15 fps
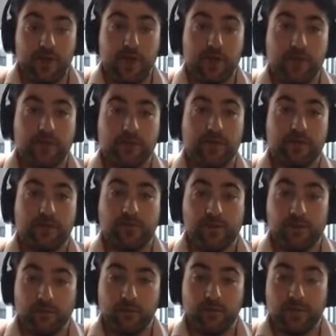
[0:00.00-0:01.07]
I think you'll
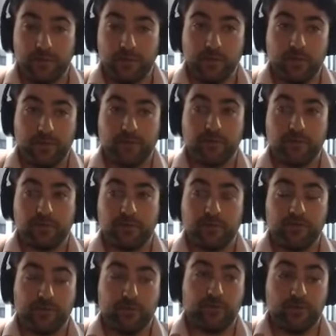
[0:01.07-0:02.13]
find what we're doing interesting
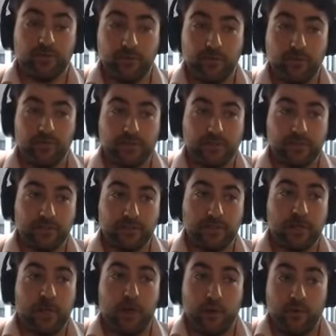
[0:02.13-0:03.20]
for the following reasons.
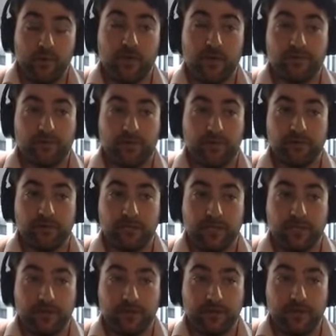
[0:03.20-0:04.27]
Yeah. Would love to have a
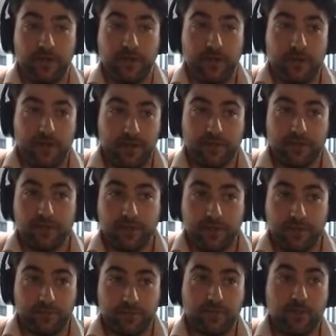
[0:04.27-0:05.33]
chat. Literally,
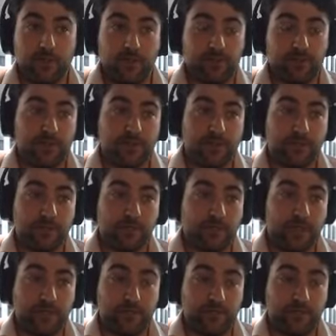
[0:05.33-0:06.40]
that two line message has
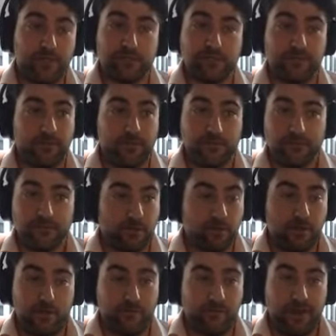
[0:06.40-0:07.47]
had the best conversion
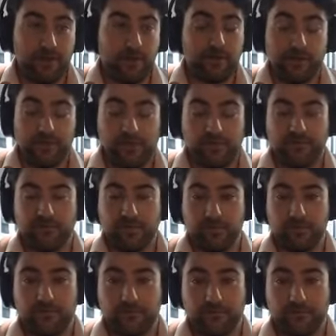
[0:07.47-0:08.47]
of anything we've ever done.